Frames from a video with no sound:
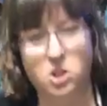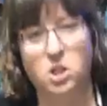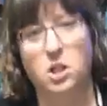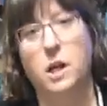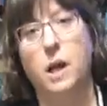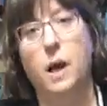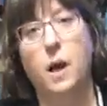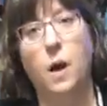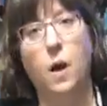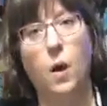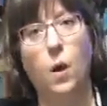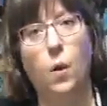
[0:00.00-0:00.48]

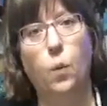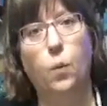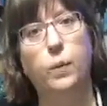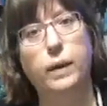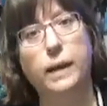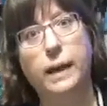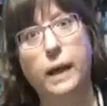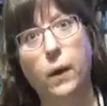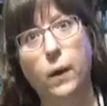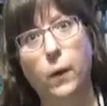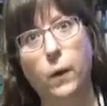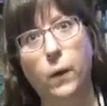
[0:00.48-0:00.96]
Janelle, we
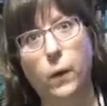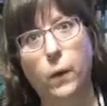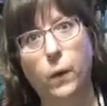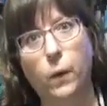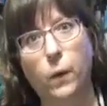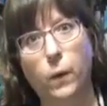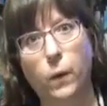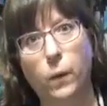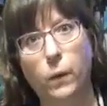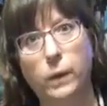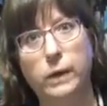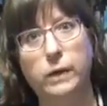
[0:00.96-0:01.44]

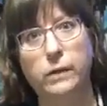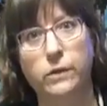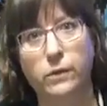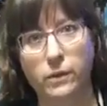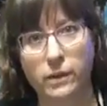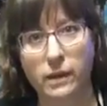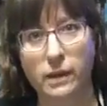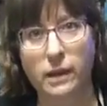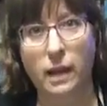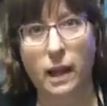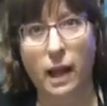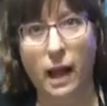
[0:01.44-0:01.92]
know you're
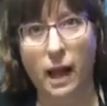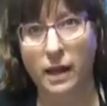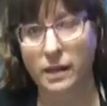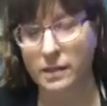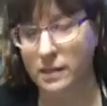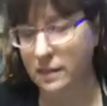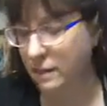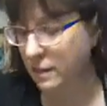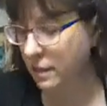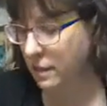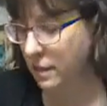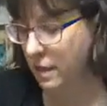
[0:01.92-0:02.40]
doing a
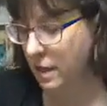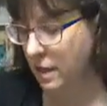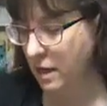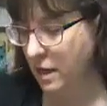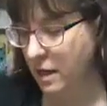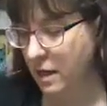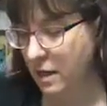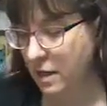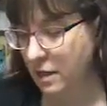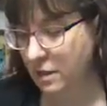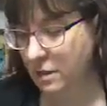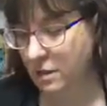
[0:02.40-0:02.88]
class.
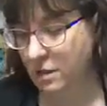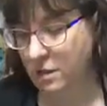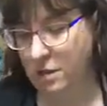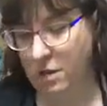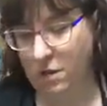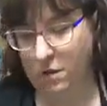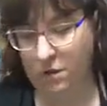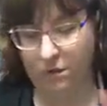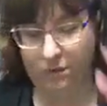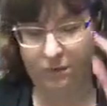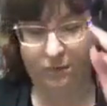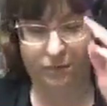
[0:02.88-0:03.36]

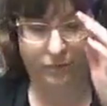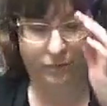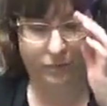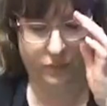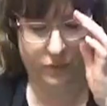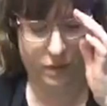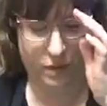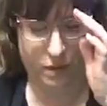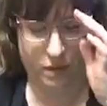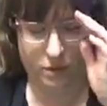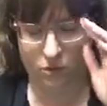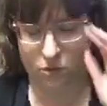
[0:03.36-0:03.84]
So,
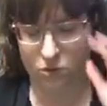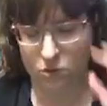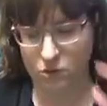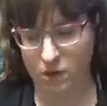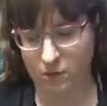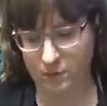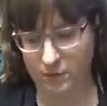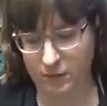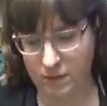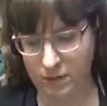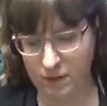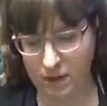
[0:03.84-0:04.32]
Try
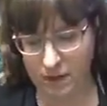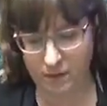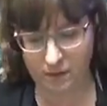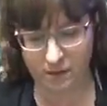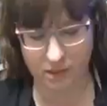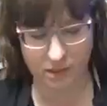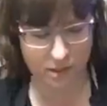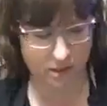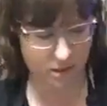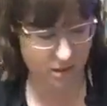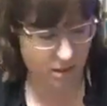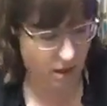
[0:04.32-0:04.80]
Me
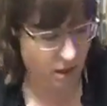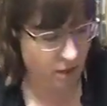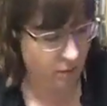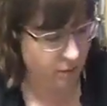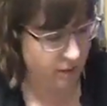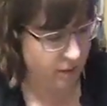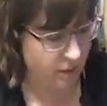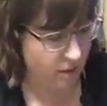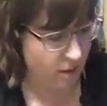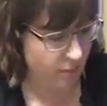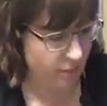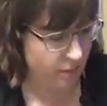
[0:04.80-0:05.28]
class, that'll be
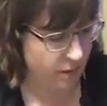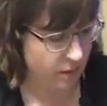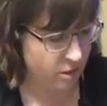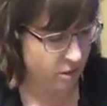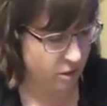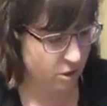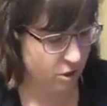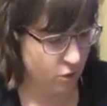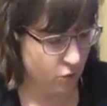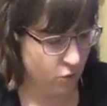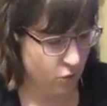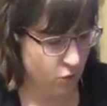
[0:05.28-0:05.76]
coming
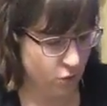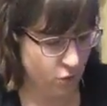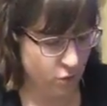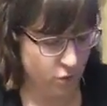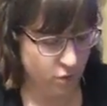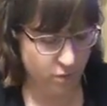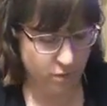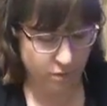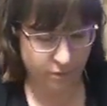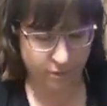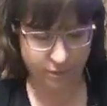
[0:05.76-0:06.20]
soon.